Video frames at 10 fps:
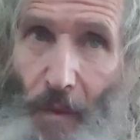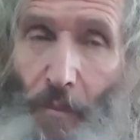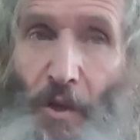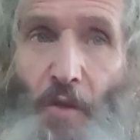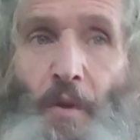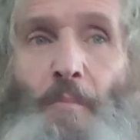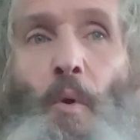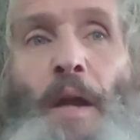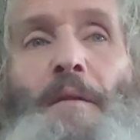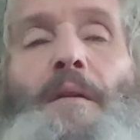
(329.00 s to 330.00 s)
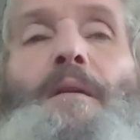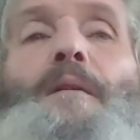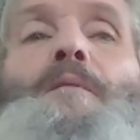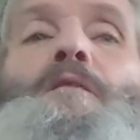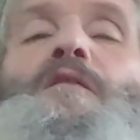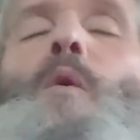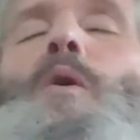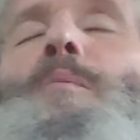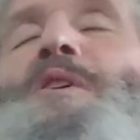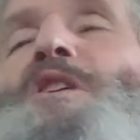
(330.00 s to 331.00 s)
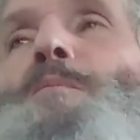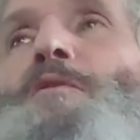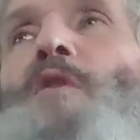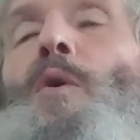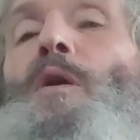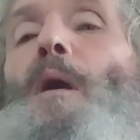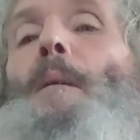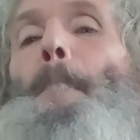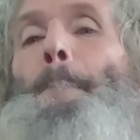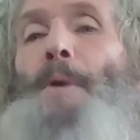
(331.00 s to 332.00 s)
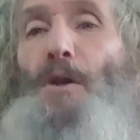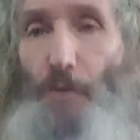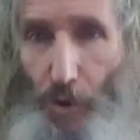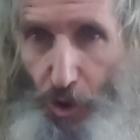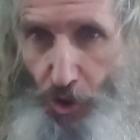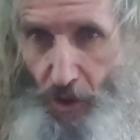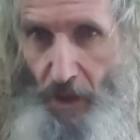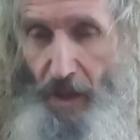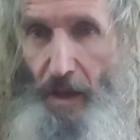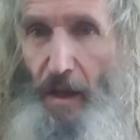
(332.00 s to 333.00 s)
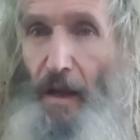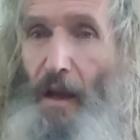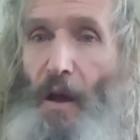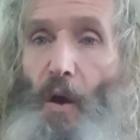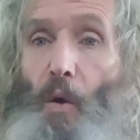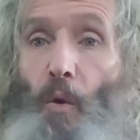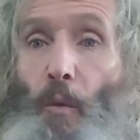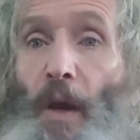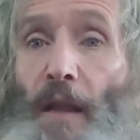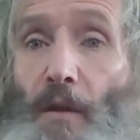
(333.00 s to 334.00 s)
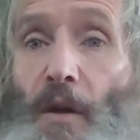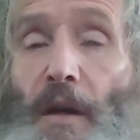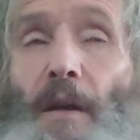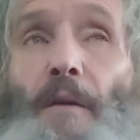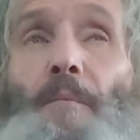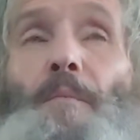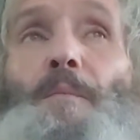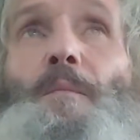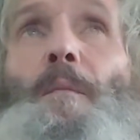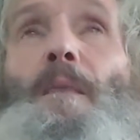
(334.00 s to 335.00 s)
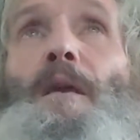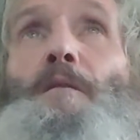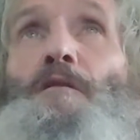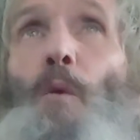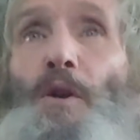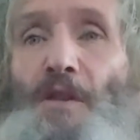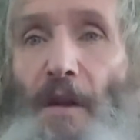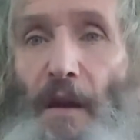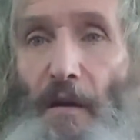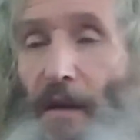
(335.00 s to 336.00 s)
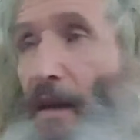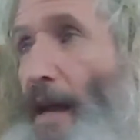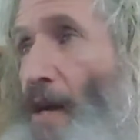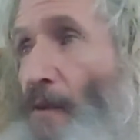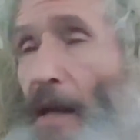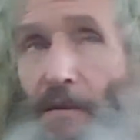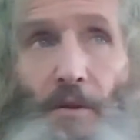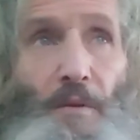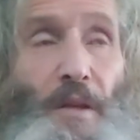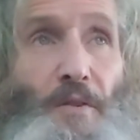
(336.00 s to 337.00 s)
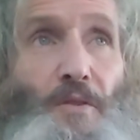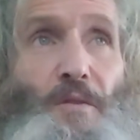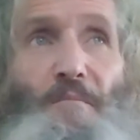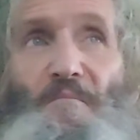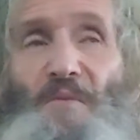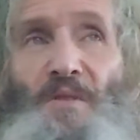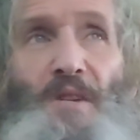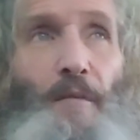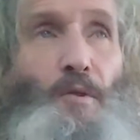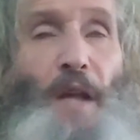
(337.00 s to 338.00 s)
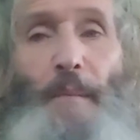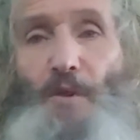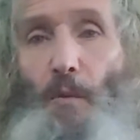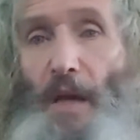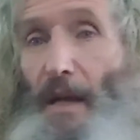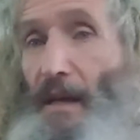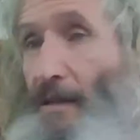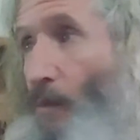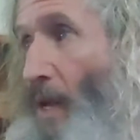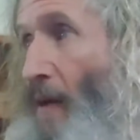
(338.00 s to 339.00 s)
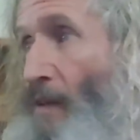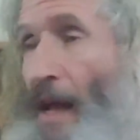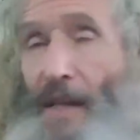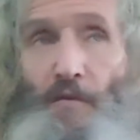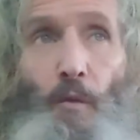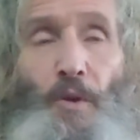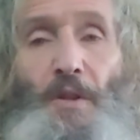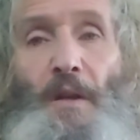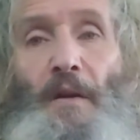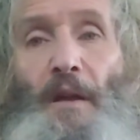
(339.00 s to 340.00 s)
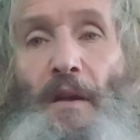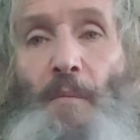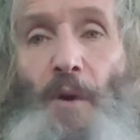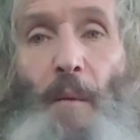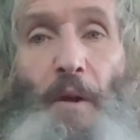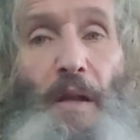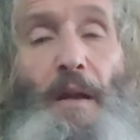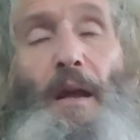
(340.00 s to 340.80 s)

Brings me to point 4, principle 4, mulch. When we look in a forested area, and I try to do this several times a week because we have a nice forested area on our property,